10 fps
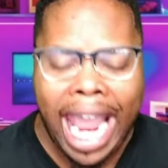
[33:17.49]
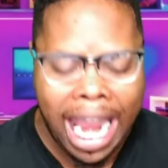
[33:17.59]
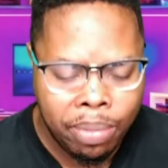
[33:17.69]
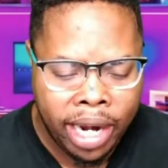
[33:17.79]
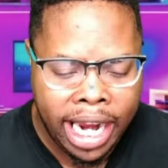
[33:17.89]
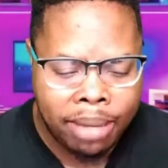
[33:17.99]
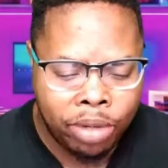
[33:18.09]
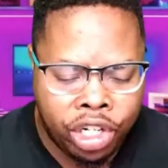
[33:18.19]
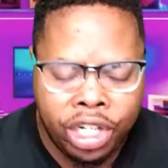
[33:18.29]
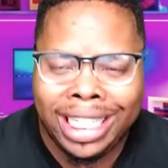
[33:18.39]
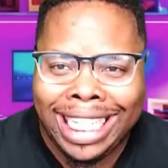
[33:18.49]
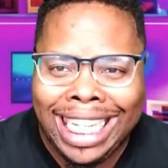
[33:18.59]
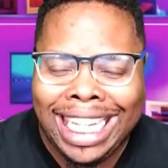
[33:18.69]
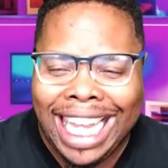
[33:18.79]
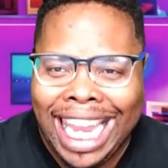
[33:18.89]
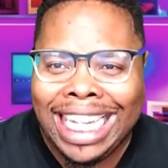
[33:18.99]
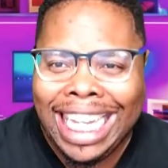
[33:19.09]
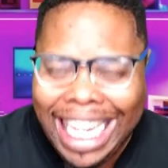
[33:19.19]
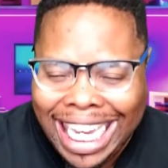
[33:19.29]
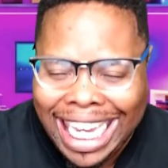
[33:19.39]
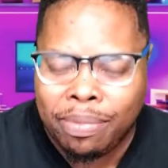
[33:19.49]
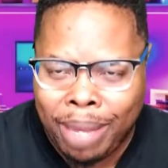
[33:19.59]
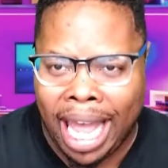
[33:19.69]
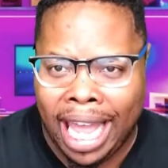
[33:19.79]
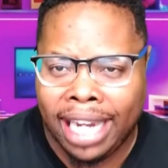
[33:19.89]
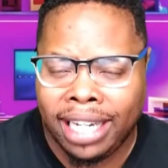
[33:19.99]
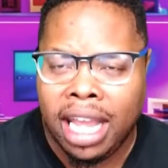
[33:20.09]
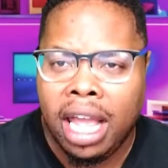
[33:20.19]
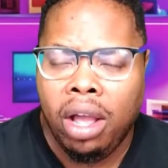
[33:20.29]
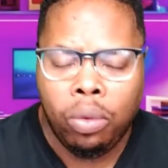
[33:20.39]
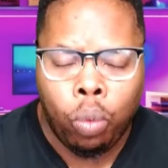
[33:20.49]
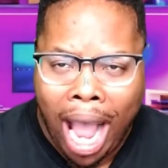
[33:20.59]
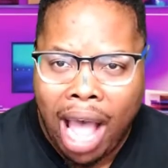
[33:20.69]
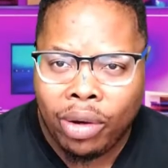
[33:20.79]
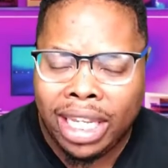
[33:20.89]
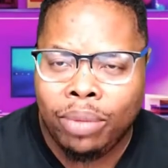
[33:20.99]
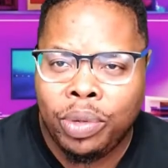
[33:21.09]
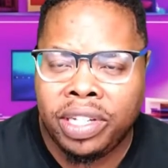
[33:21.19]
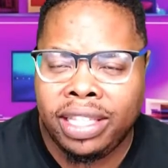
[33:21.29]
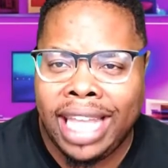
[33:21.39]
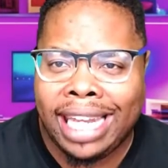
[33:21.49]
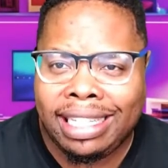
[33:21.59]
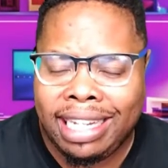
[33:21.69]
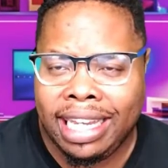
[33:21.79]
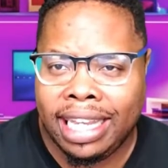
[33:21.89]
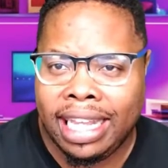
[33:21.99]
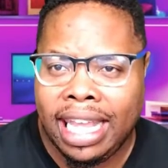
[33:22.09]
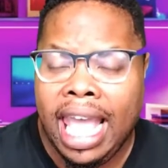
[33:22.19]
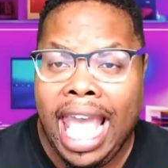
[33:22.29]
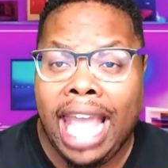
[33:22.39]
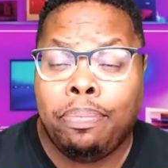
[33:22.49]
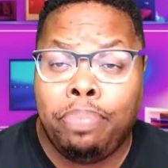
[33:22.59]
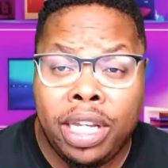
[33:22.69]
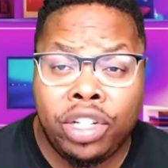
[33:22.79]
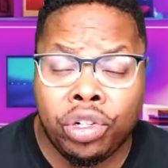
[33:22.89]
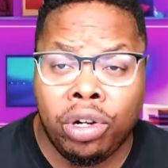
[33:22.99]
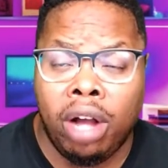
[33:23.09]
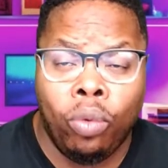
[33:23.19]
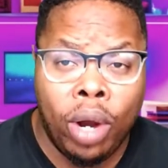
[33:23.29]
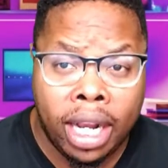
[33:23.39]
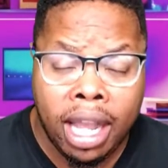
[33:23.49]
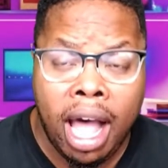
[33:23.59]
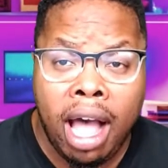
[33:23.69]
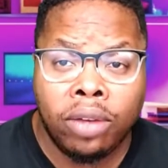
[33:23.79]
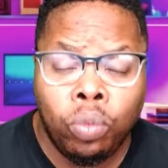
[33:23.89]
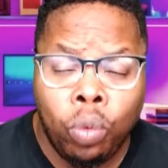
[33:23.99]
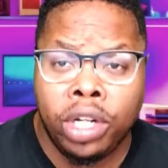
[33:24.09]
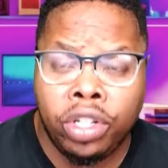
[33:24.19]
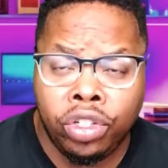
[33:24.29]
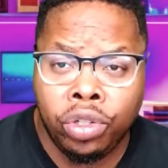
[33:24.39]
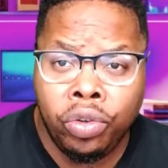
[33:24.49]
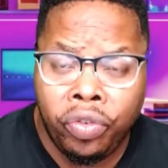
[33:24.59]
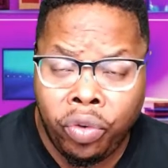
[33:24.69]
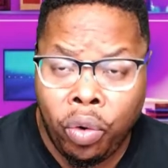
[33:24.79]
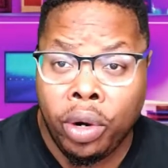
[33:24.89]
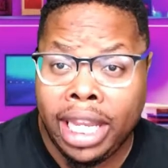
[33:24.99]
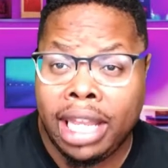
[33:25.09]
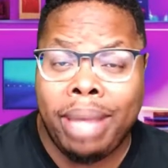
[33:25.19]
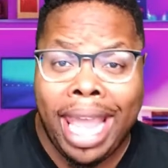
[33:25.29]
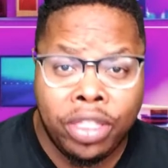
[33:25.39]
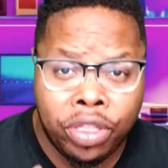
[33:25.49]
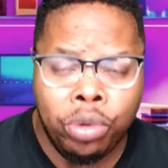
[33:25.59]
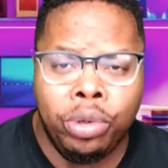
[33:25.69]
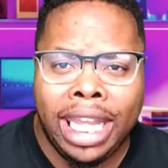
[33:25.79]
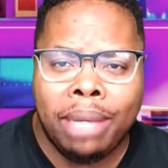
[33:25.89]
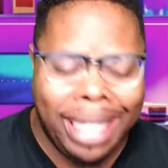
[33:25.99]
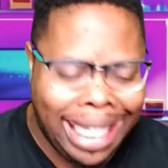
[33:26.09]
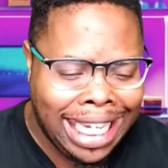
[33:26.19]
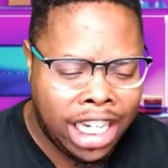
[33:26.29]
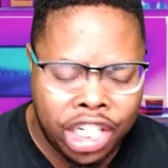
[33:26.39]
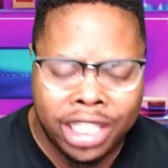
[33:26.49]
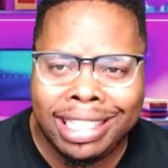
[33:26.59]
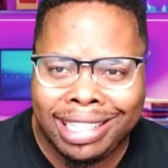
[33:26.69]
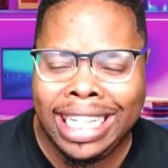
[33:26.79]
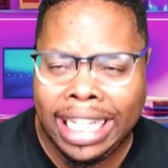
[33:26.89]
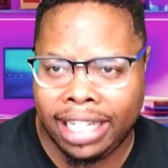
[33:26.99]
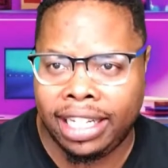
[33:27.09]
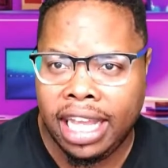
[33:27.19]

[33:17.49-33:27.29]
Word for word: Abraham couldn't get in his mind while he was in that tent a picture of what God wanted to do for him and through him. He couldn't see it.